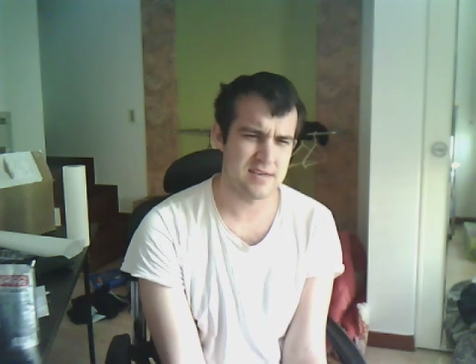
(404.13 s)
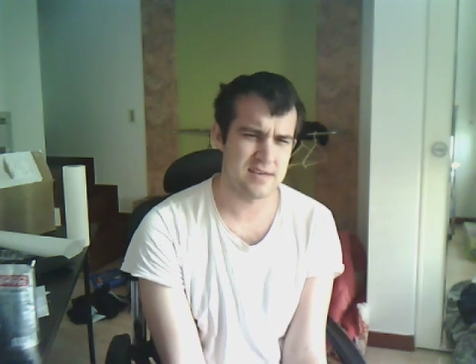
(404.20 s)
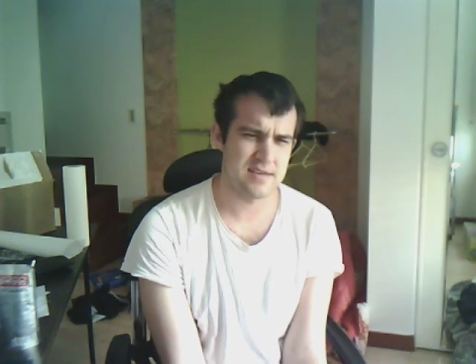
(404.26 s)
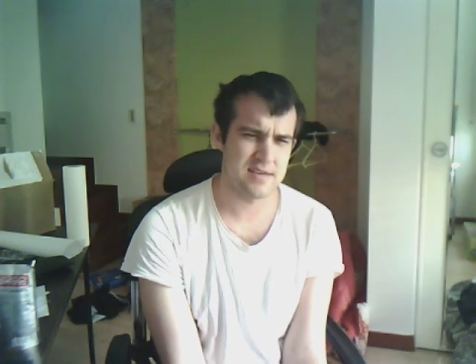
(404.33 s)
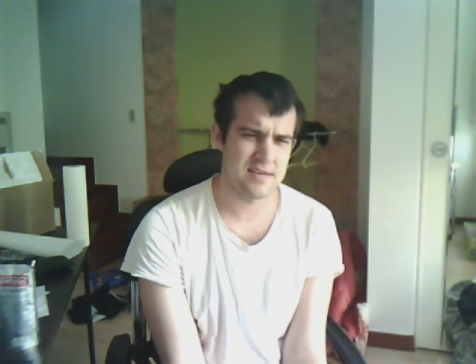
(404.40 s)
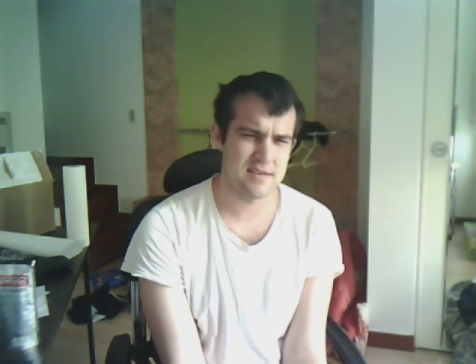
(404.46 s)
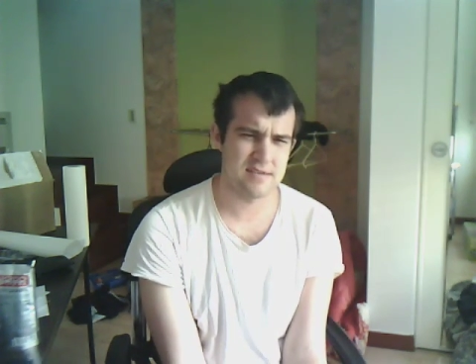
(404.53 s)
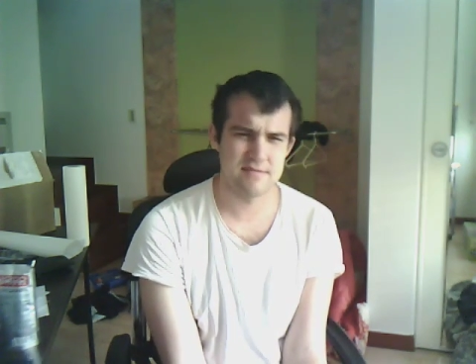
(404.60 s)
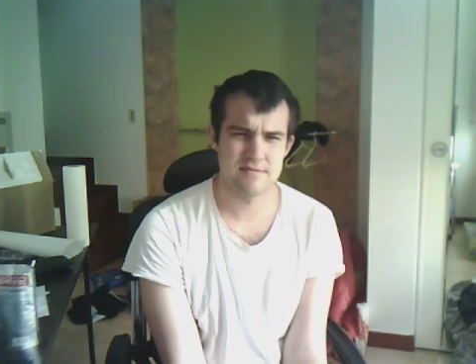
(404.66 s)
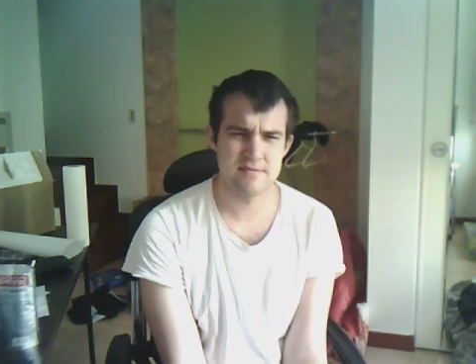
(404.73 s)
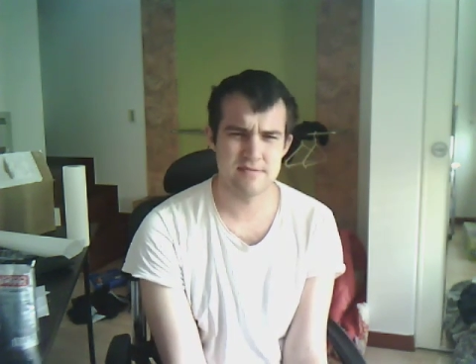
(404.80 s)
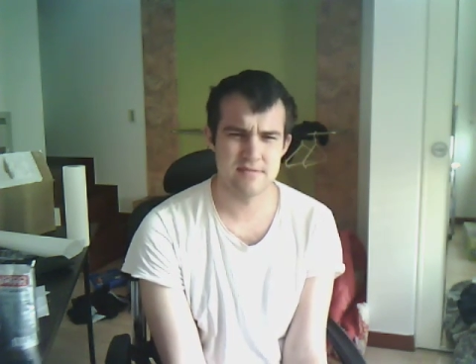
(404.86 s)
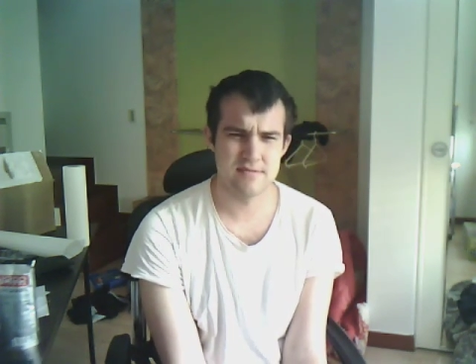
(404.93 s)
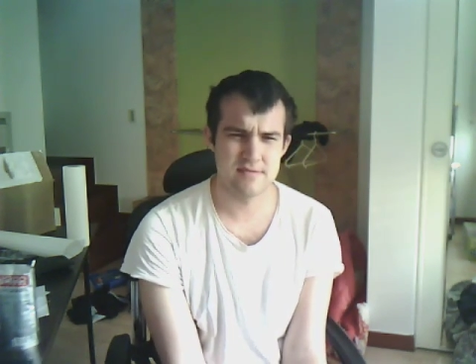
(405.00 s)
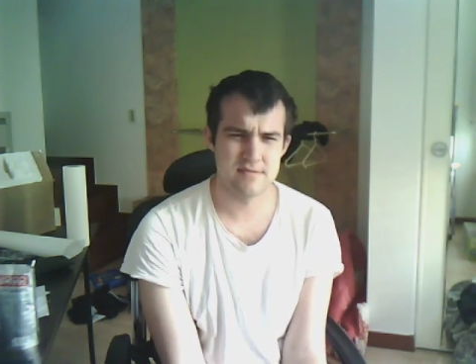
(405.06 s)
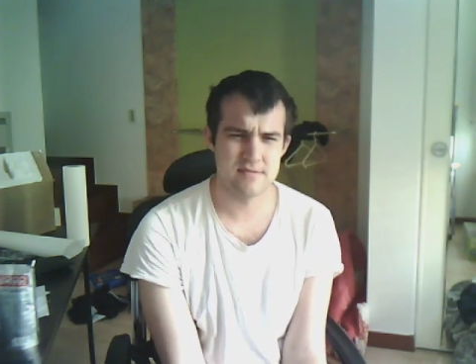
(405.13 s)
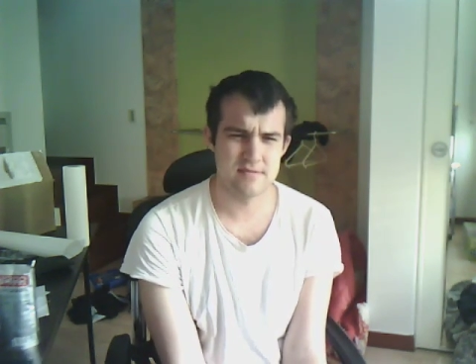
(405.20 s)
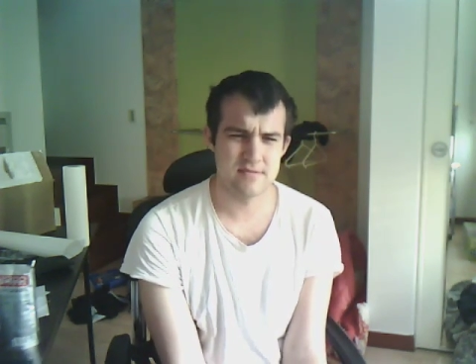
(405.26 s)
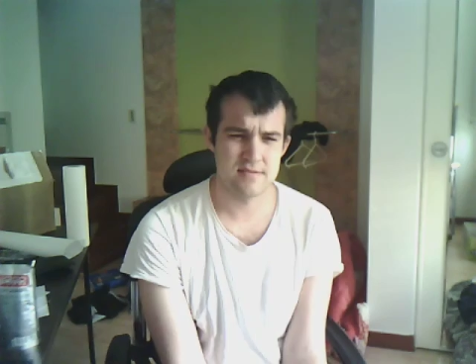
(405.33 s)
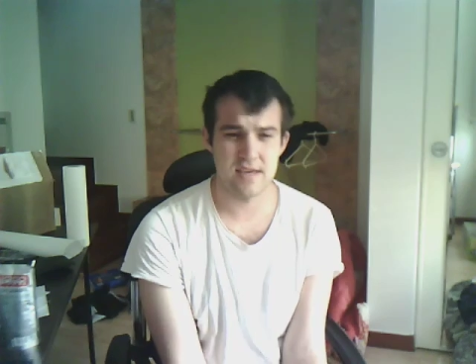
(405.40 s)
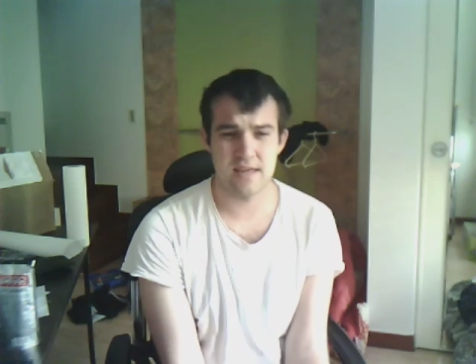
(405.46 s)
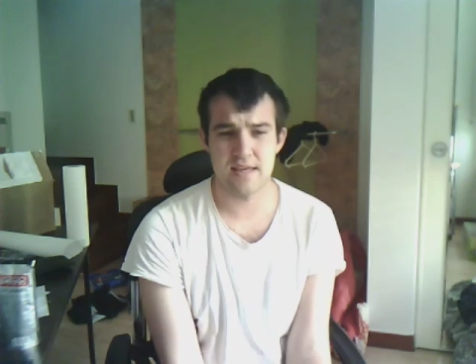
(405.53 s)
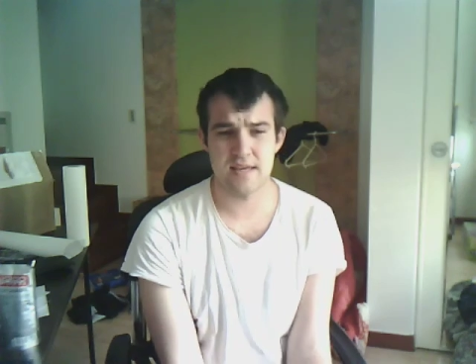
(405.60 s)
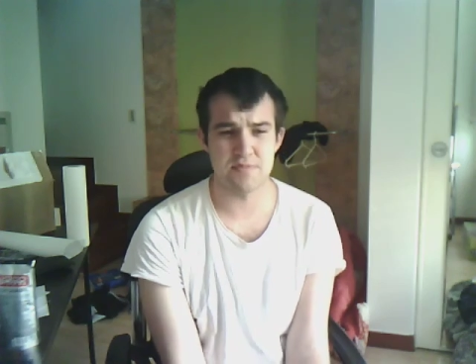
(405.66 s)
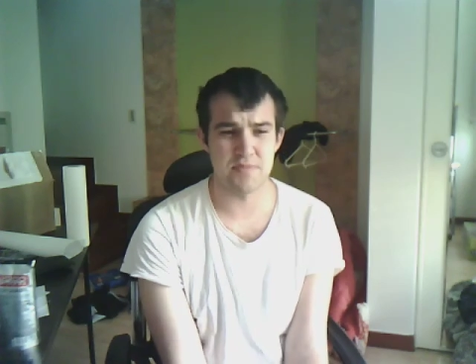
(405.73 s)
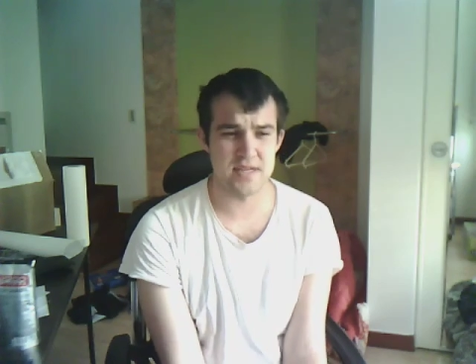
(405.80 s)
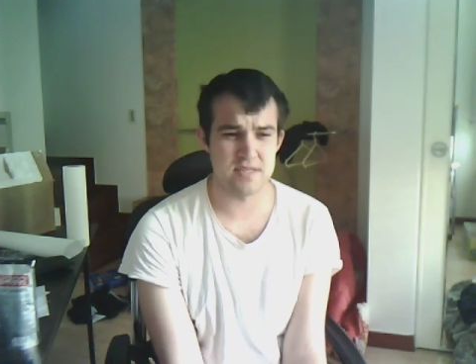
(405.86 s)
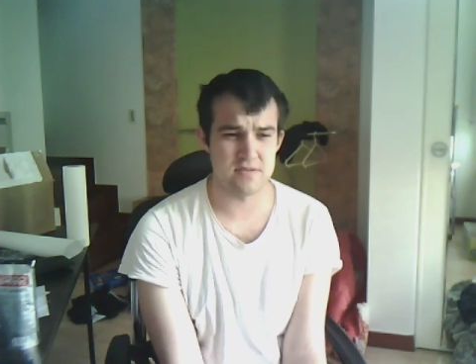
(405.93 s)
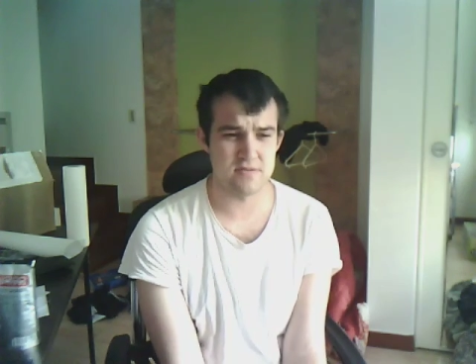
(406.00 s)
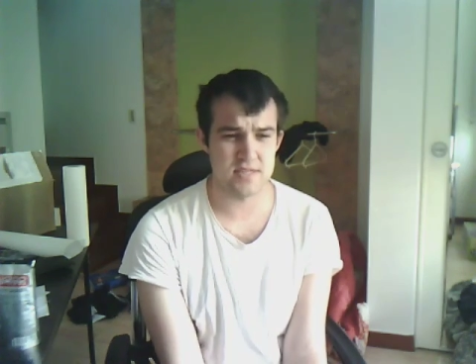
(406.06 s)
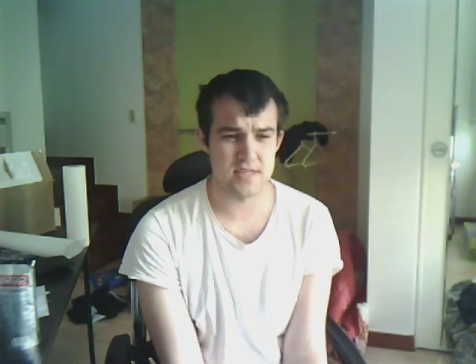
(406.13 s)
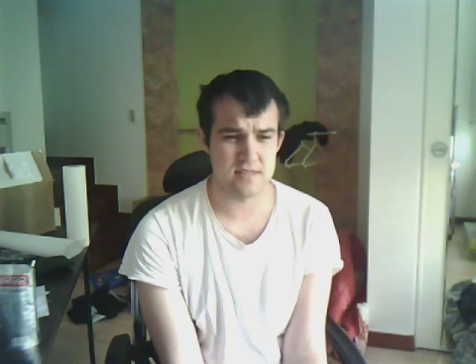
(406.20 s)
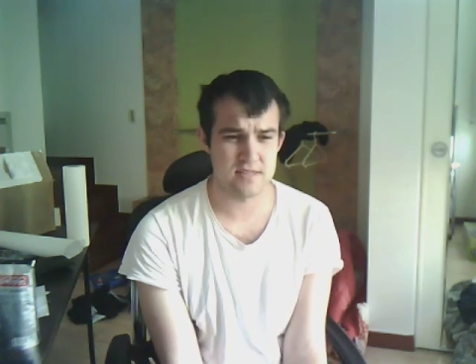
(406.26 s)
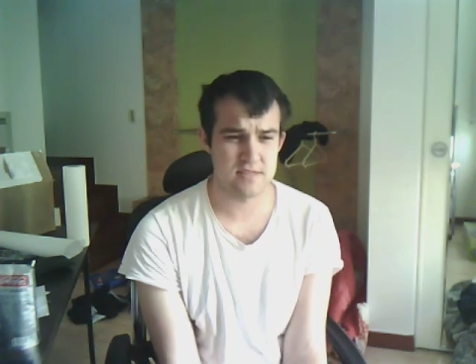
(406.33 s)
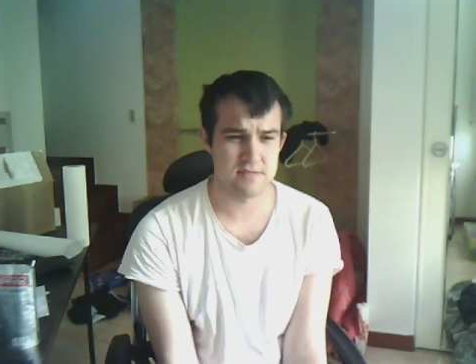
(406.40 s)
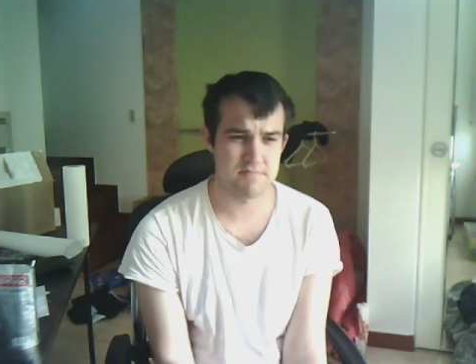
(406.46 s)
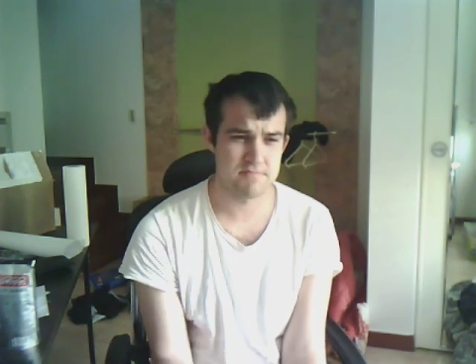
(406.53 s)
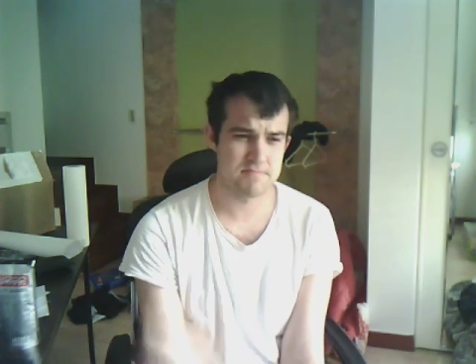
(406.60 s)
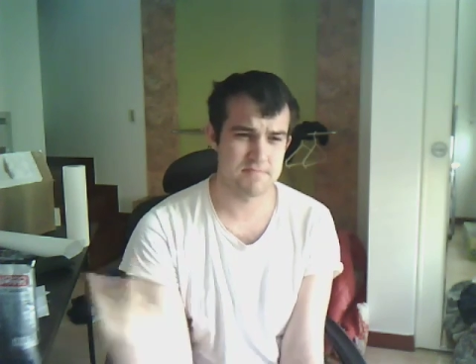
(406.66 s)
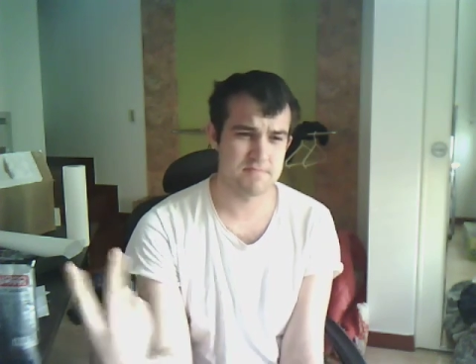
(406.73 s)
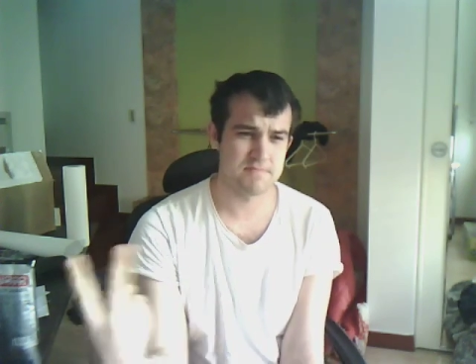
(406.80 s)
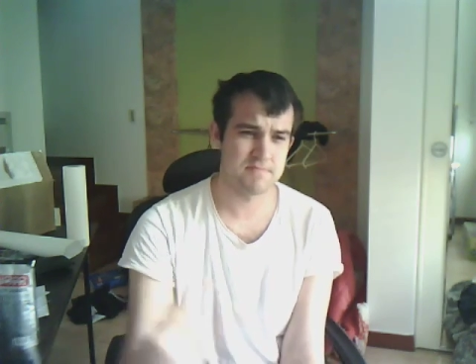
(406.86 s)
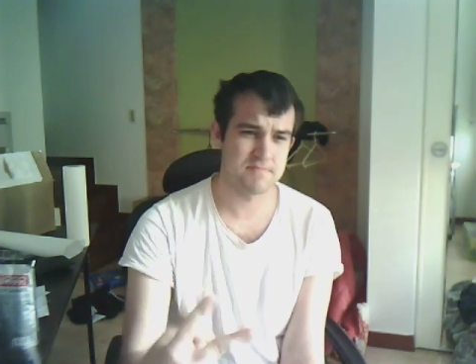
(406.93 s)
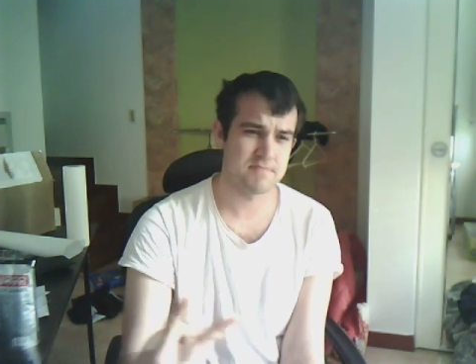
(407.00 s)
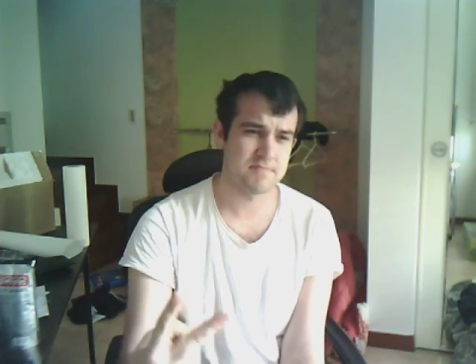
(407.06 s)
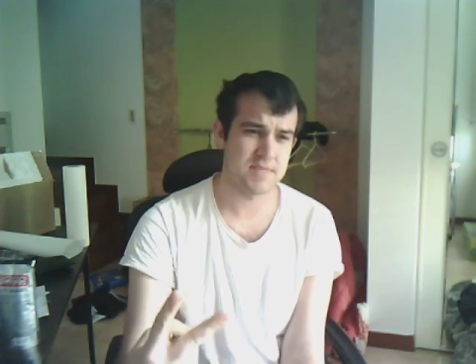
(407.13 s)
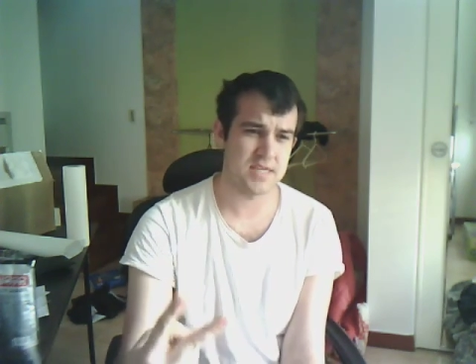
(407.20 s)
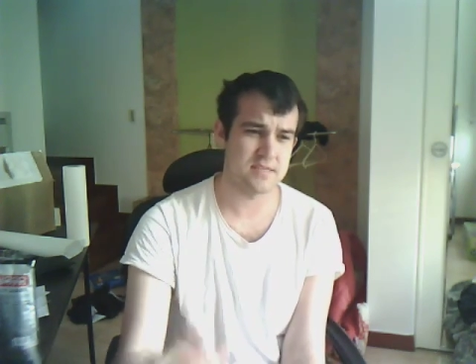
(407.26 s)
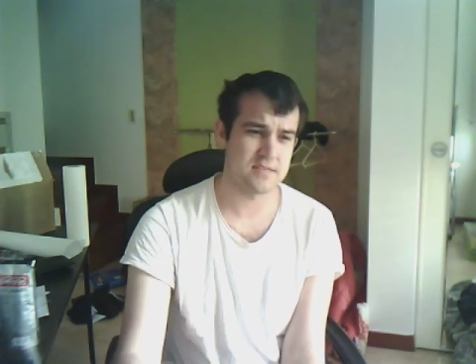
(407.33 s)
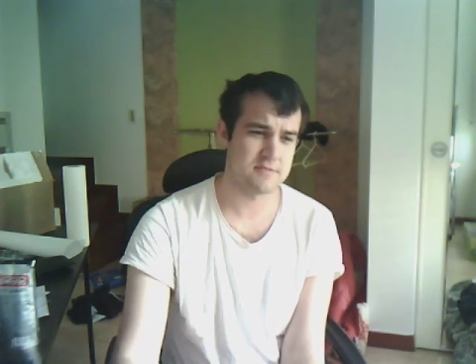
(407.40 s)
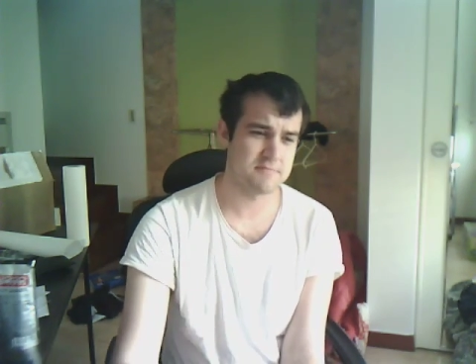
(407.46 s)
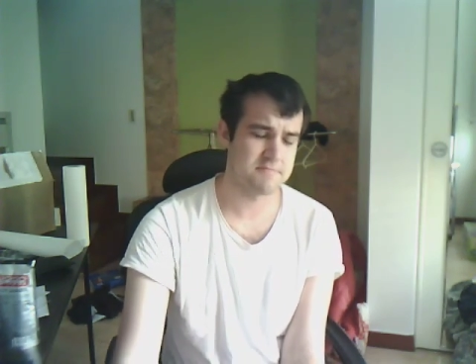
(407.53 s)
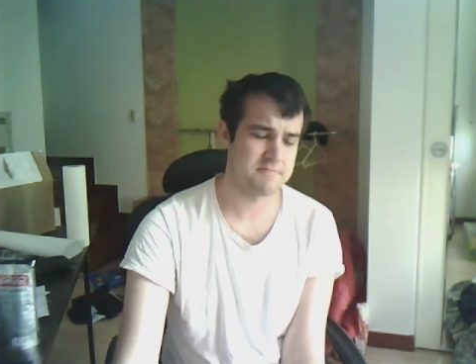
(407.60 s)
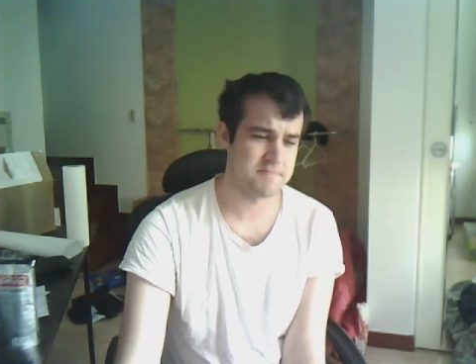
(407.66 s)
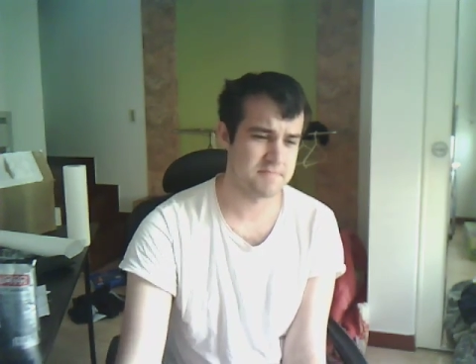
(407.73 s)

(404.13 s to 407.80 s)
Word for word: Uh, yeah, that's my two cents. Peace.